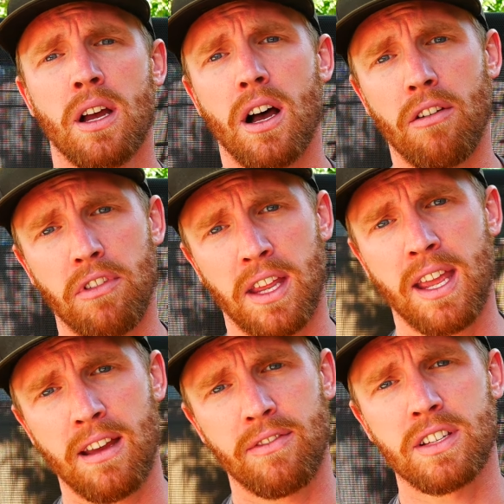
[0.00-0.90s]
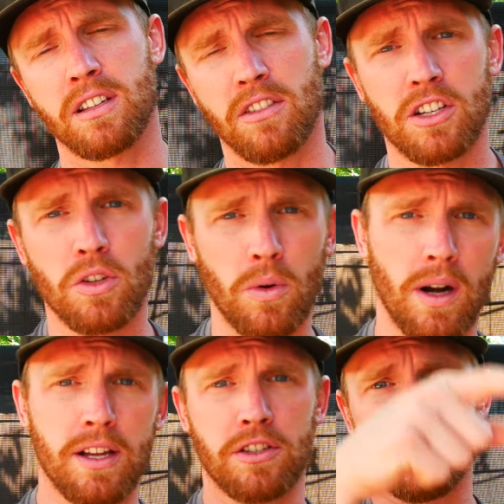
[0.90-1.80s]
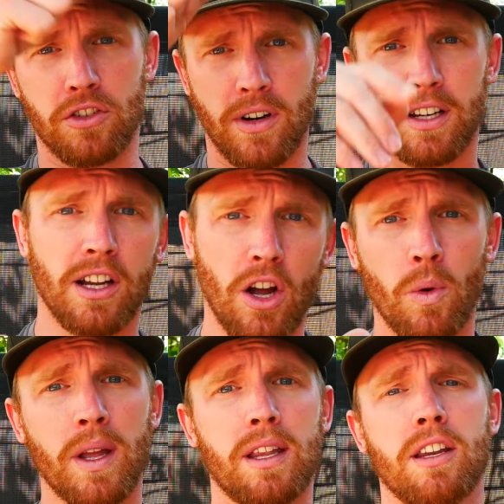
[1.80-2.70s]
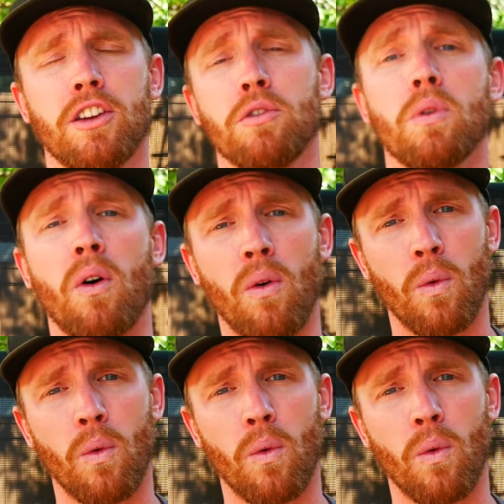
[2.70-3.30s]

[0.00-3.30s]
of the canvas of the door as you're trying to go in. You